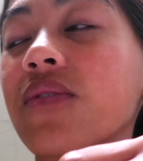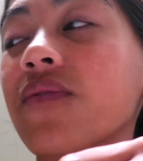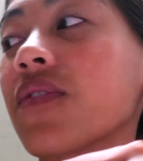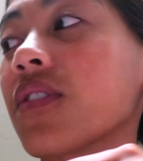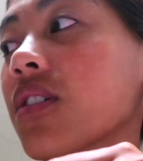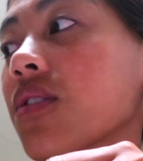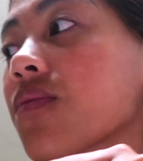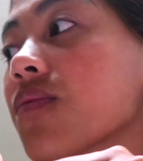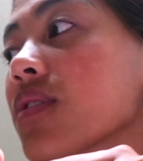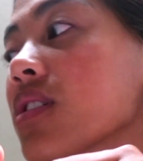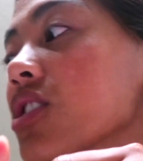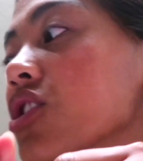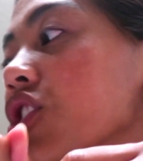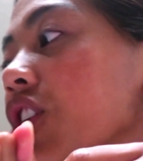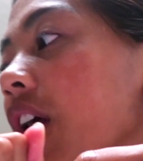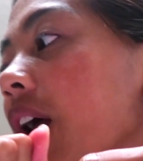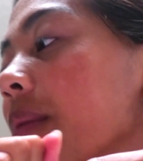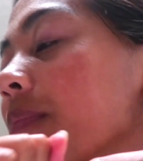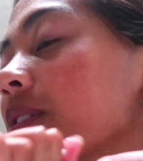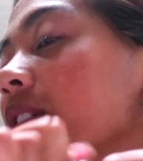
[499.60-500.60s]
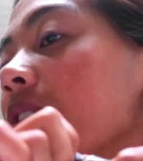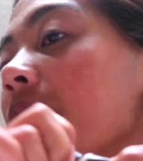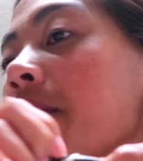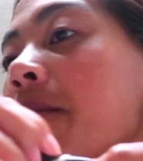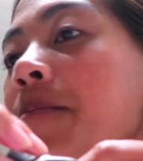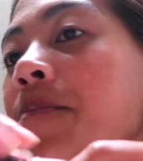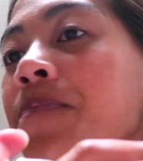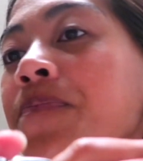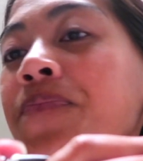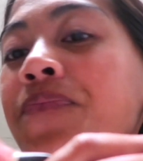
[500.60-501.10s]
are feeling really chapped,
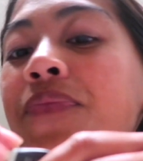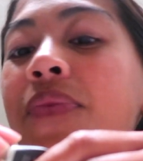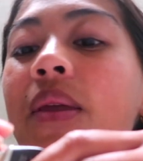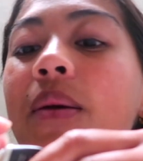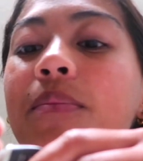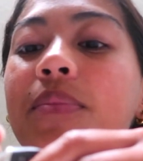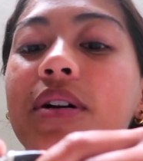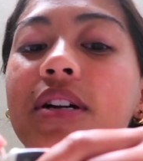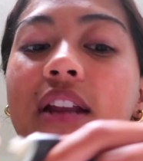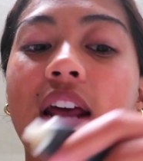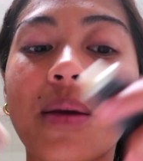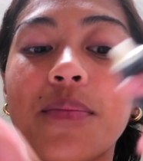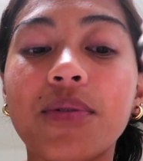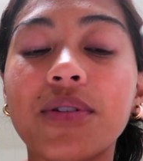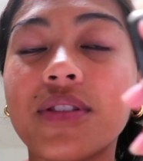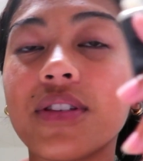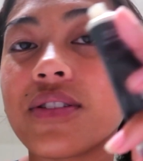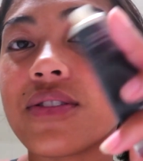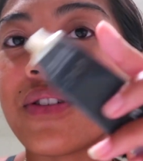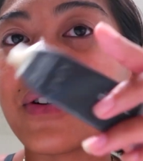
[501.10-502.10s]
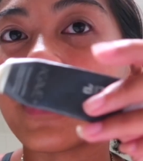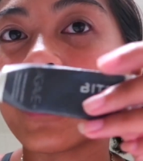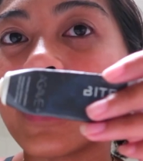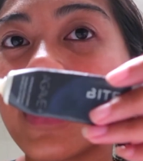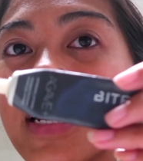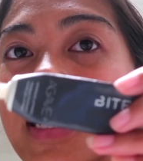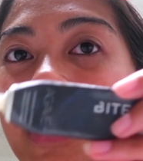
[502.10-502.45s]
but I put this on at